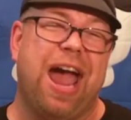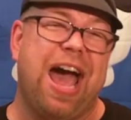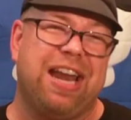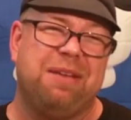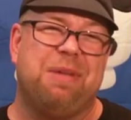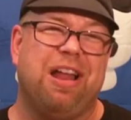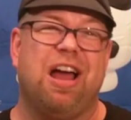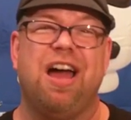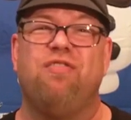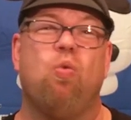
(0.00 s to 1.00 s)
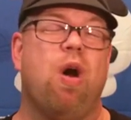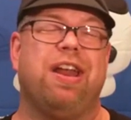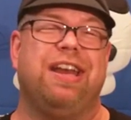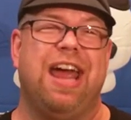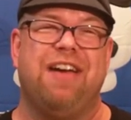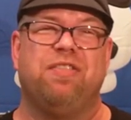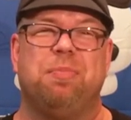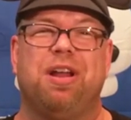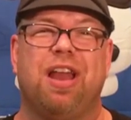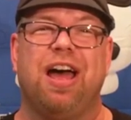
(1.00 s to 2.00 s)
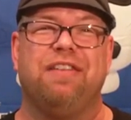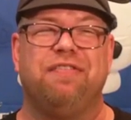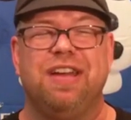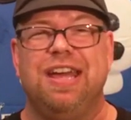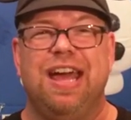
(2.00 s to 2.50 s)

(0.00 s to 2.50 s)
had in my life, wanted to have in my life,